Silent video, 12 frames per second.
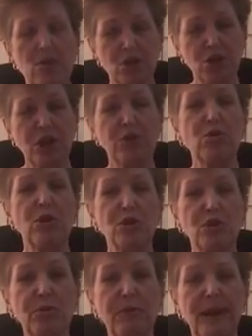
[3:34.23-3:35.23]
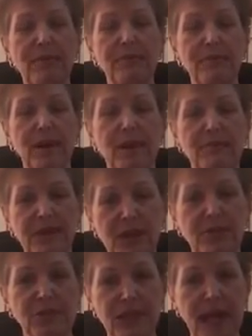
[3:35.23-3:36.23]
which I talked to you about the
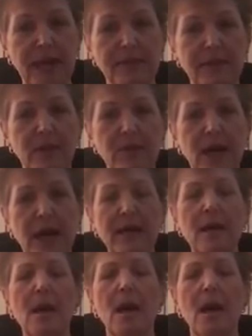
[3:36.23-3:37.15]
other day. Okay.